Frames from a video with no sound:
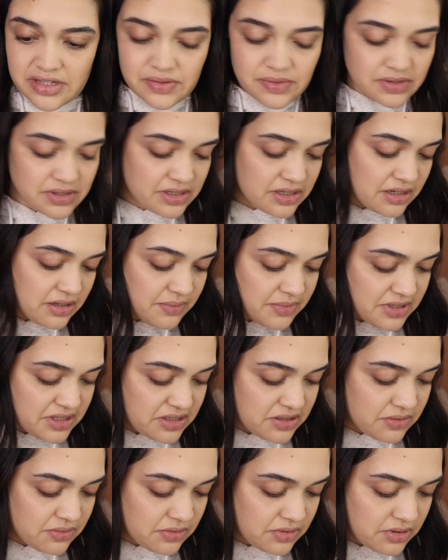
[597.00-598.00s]
one's gonna be
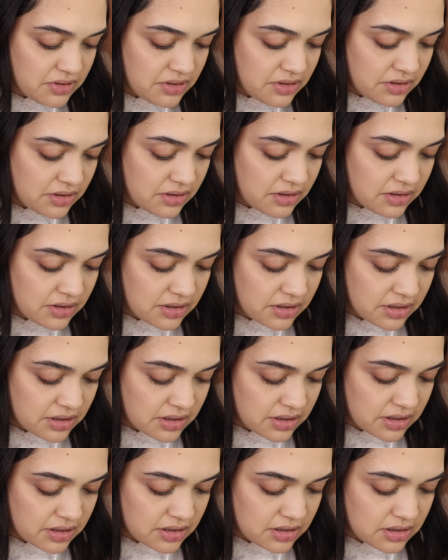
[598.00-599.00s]
too
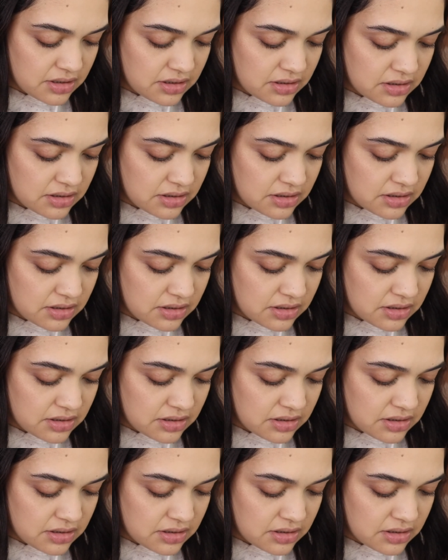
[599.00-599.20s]
dark.